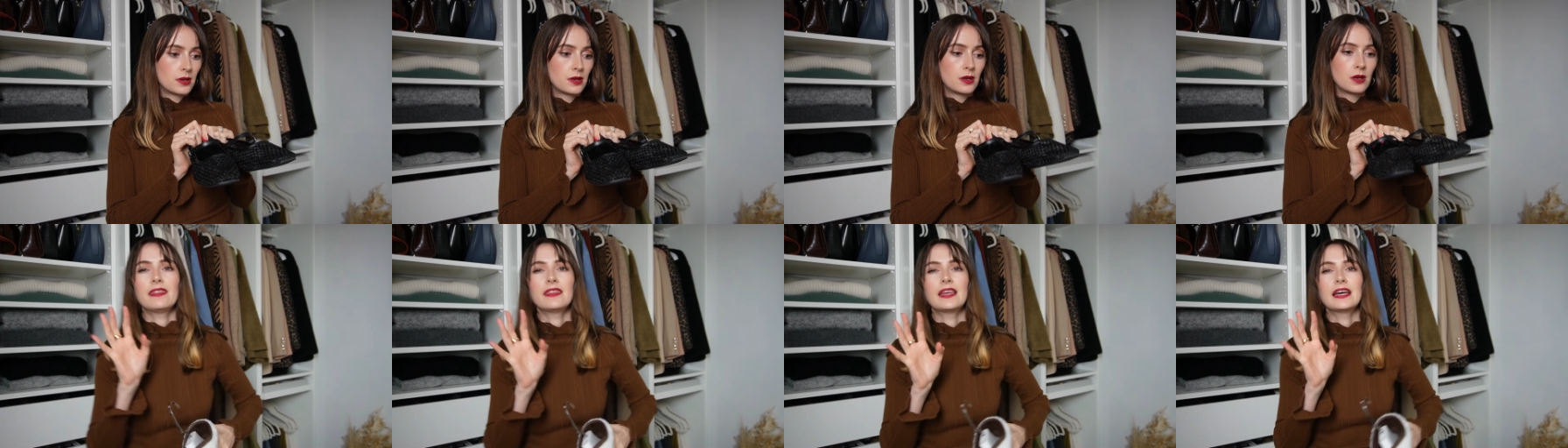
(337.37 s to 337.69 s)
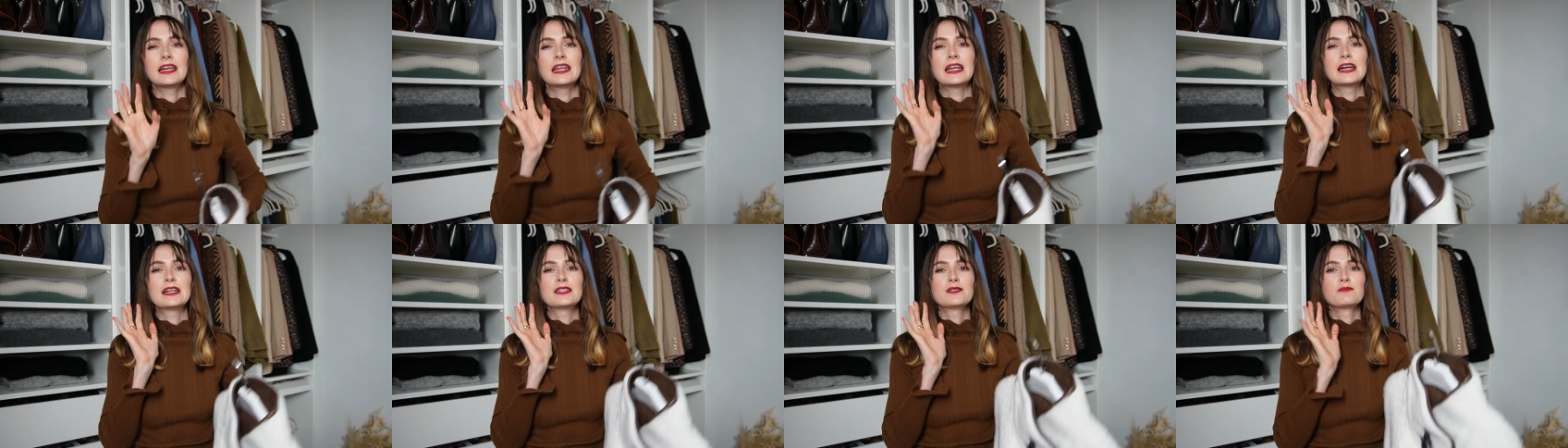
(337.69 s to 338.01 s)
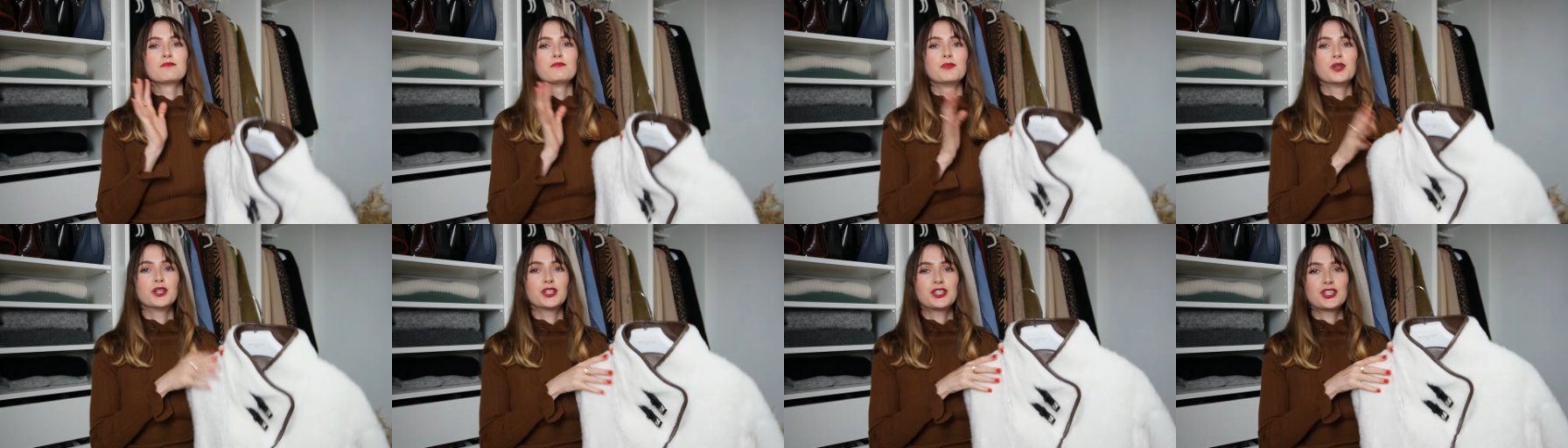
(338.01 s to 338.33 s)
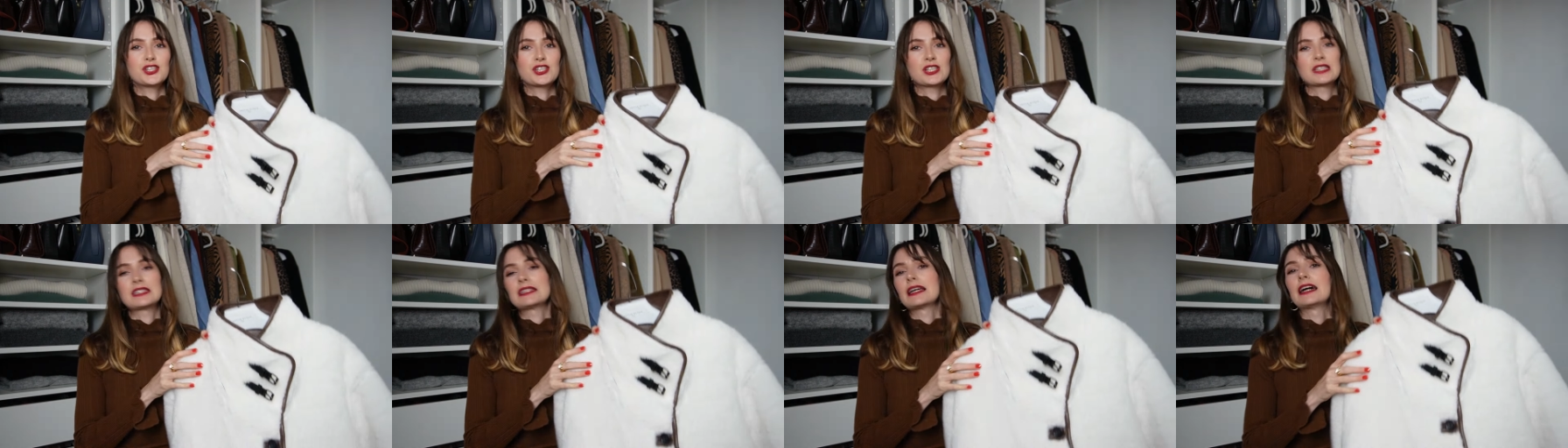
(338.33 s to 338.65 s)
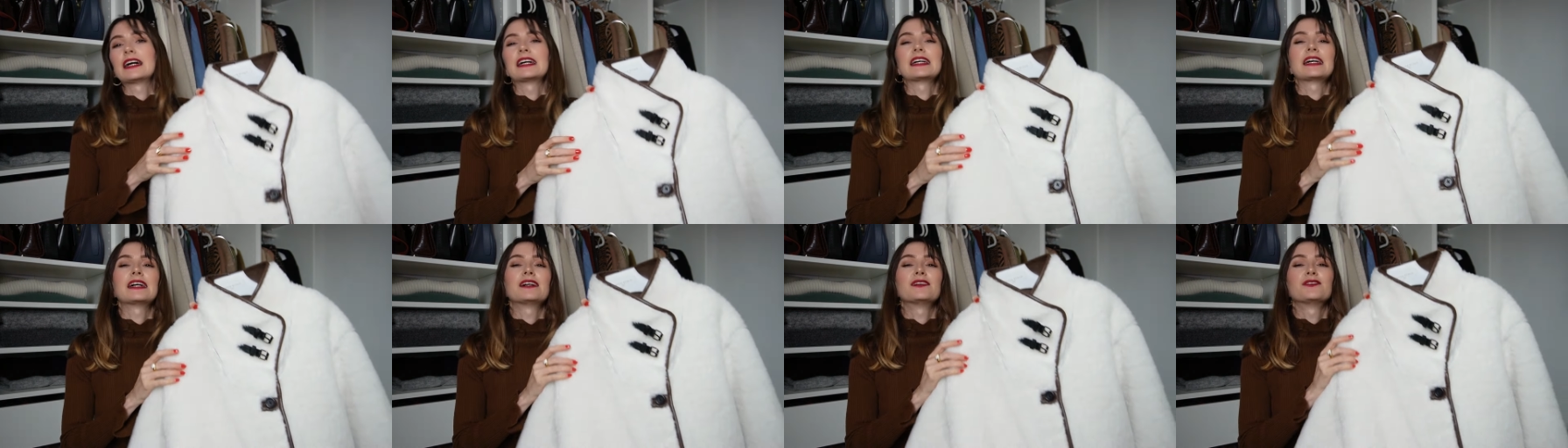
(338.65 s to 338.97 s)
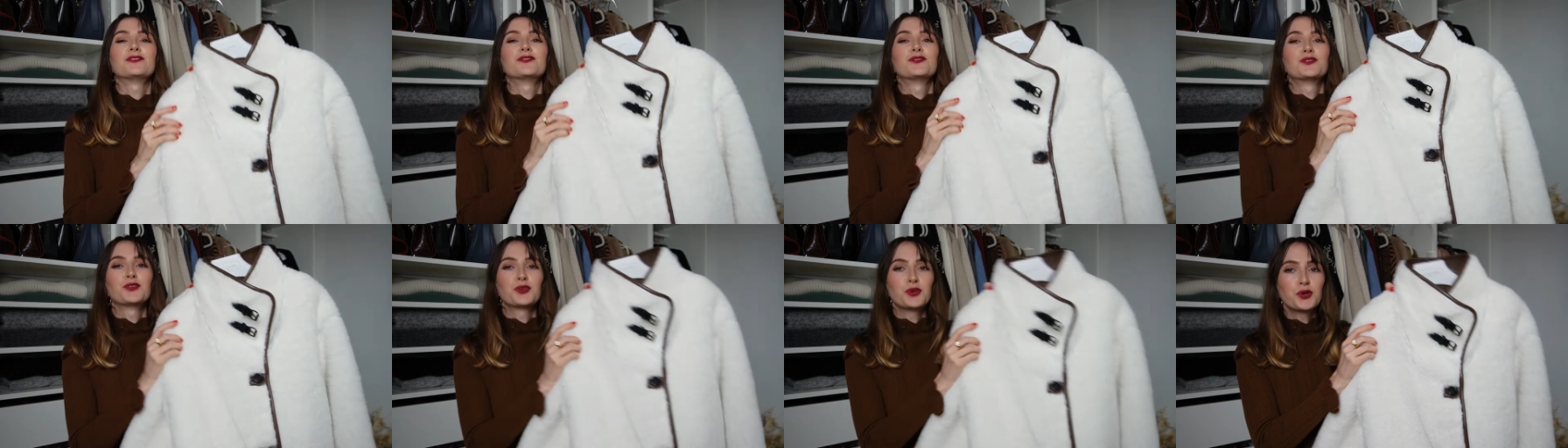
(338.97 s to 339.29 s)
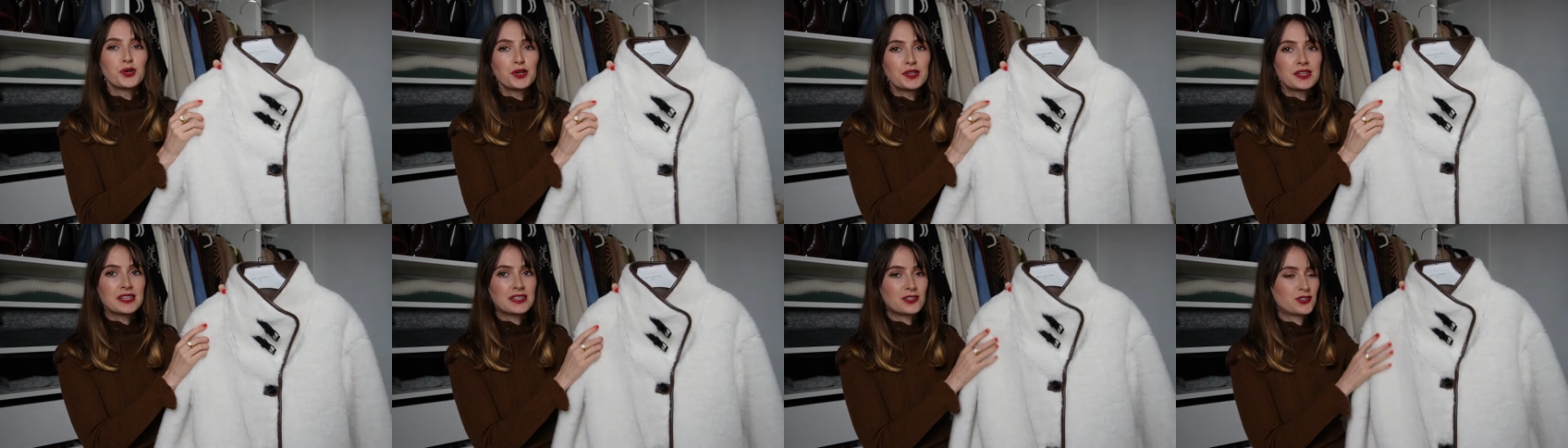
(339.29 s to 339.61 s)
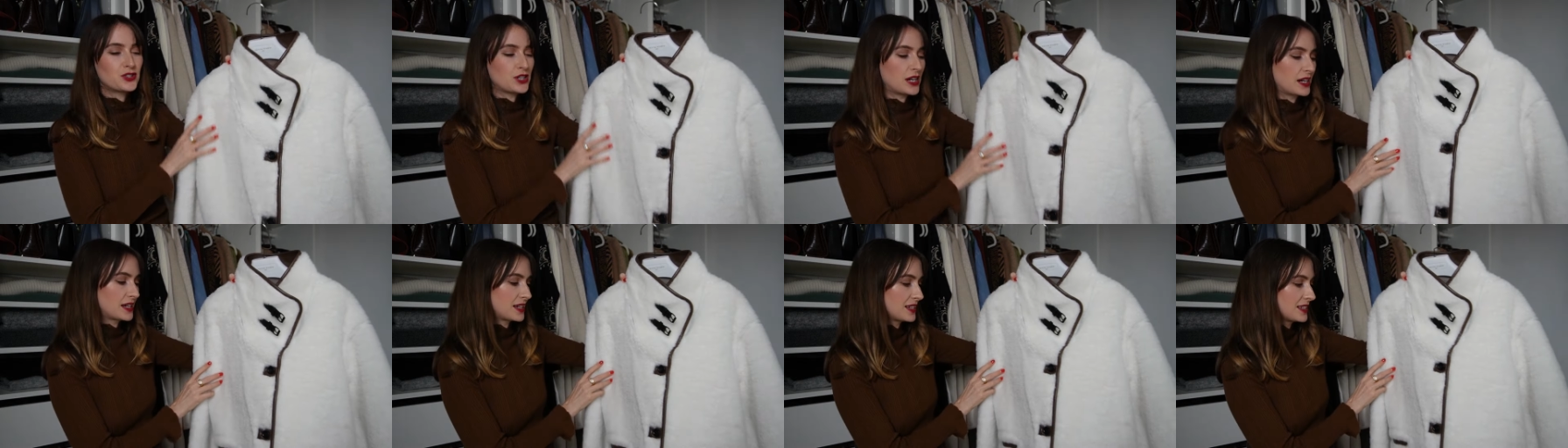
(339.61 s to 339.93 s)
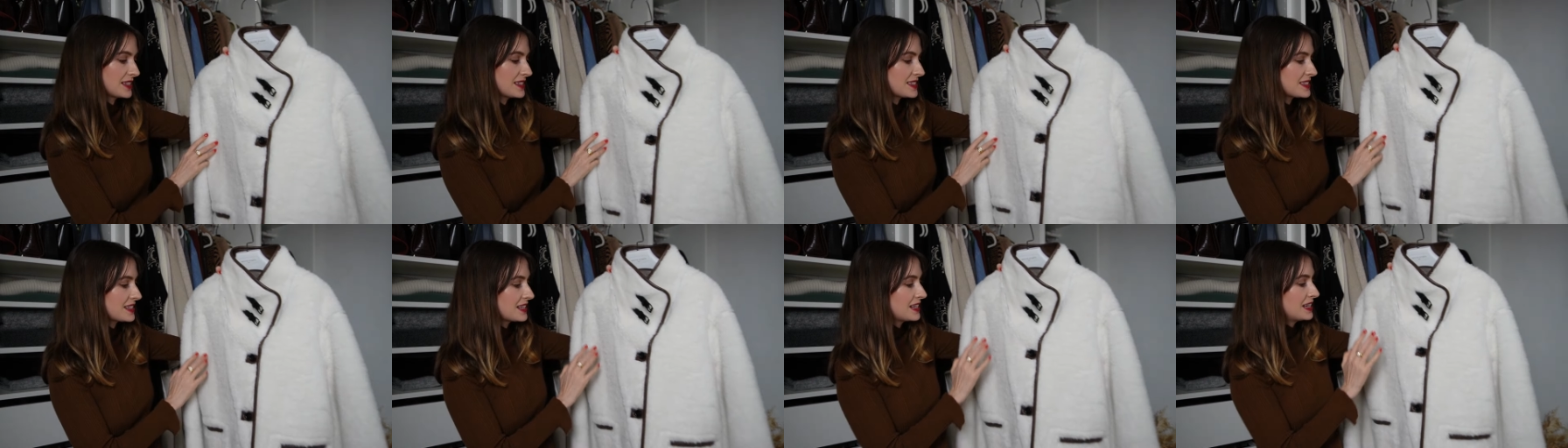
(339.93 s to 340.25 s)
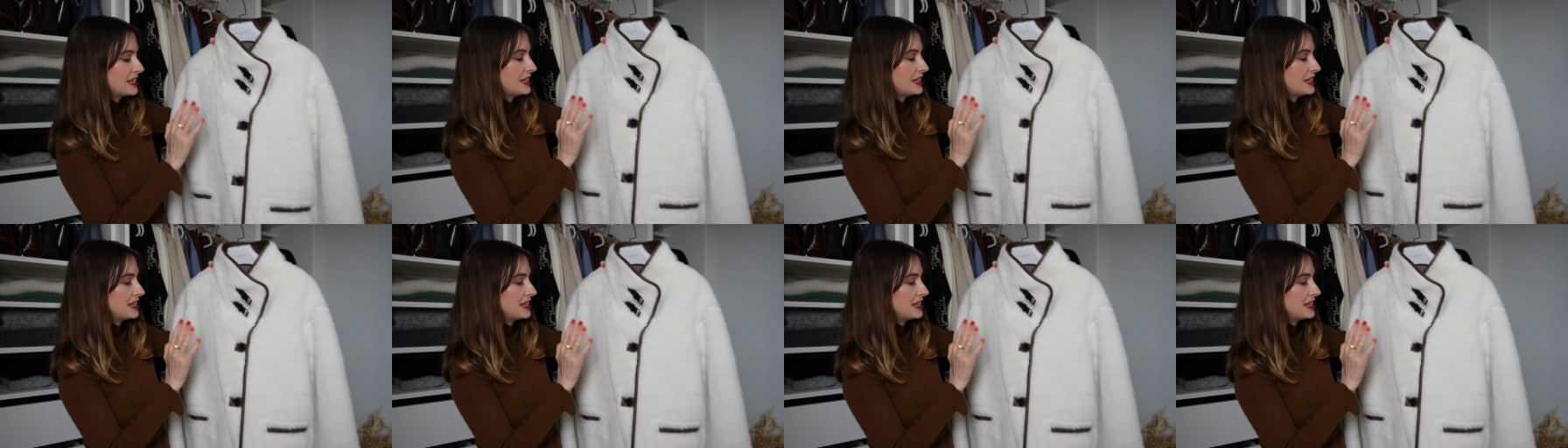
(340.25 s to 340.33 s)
And then as much as I adore this jacket,